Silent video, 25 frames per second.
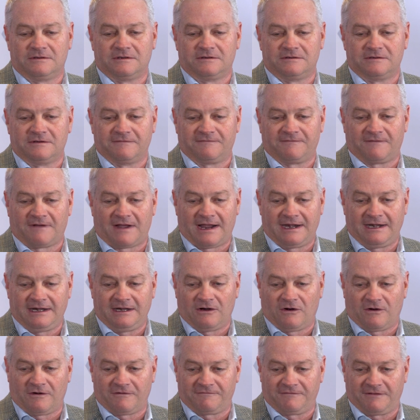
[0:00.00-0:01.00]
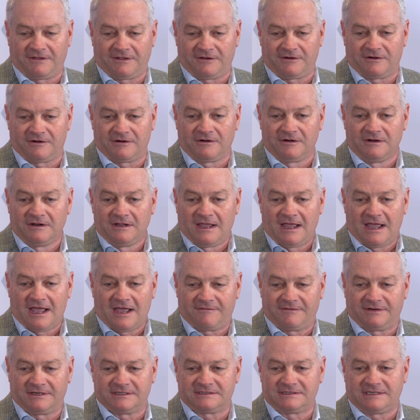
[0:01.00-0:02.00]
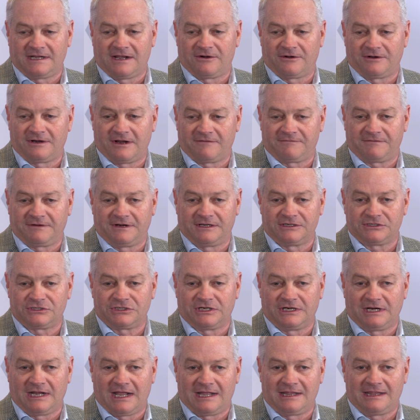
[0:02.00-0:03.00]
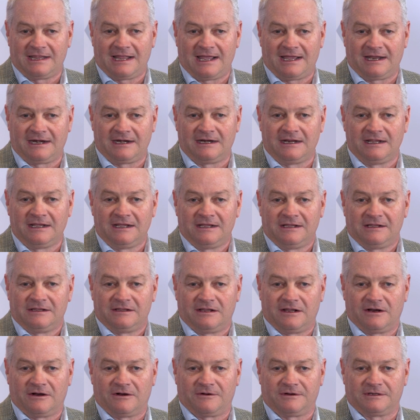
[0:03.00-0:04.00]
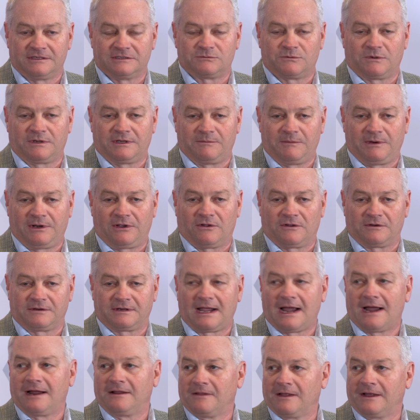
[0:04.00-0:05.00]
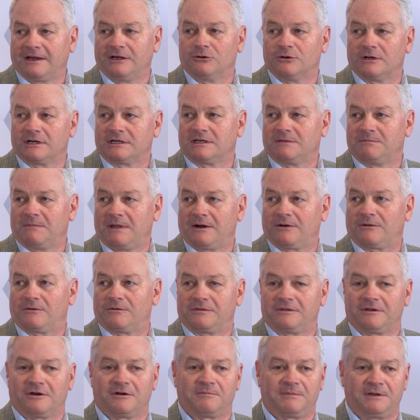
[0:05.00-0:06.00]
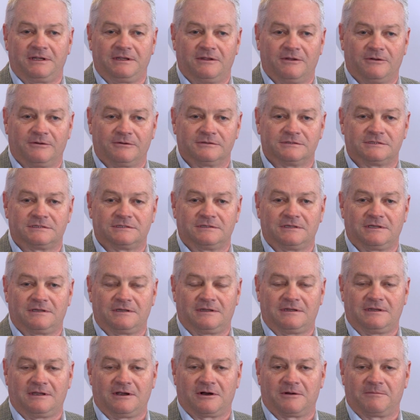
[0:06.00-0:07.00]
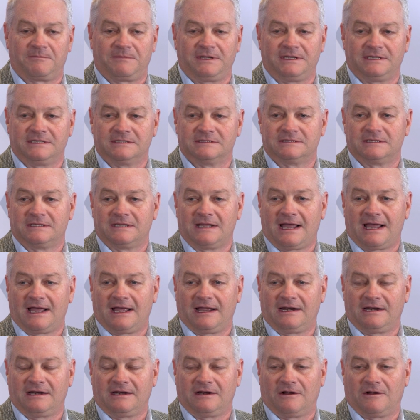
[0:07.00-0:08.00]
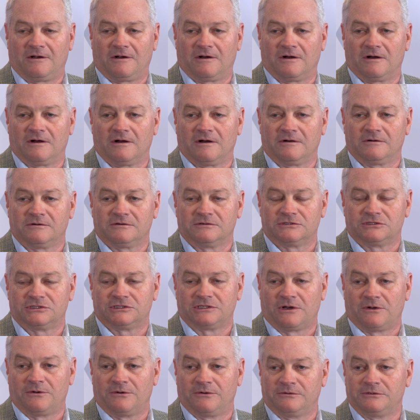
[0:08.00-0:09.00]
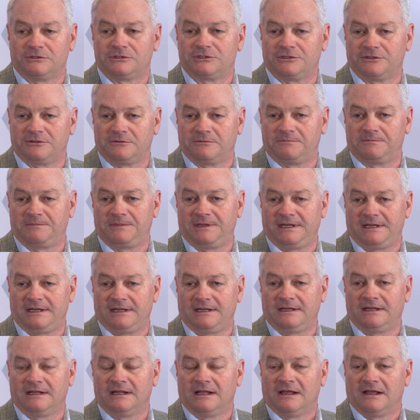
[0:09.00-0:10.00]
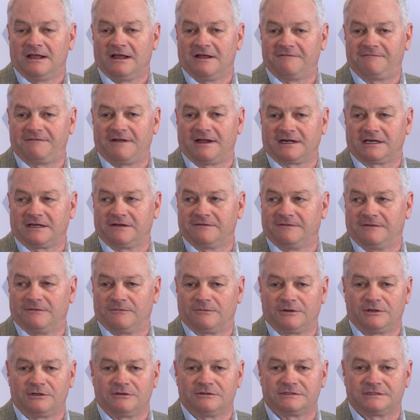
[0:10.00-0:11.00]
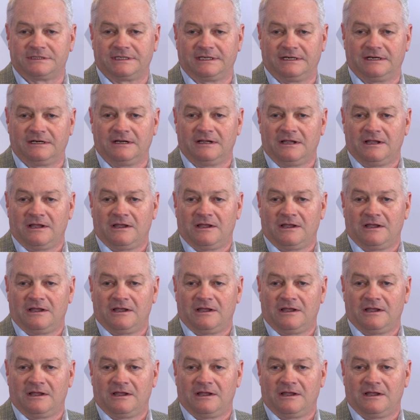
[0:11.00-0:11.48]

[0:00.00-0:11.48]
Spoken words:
defining heart failure, having a standard definition, and then there is what we called guideline-directed medical therapy. Those therapies that are shown to be effective in reducing